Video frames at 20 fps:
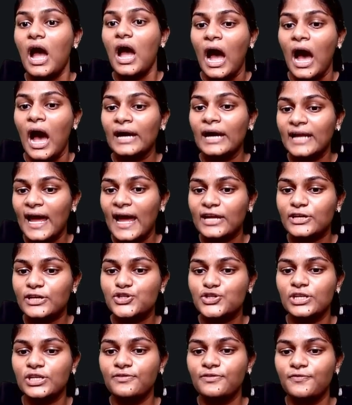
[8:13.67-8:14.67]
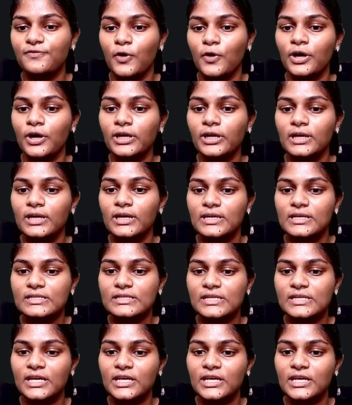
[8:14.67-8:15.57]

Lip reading: are actually for, say,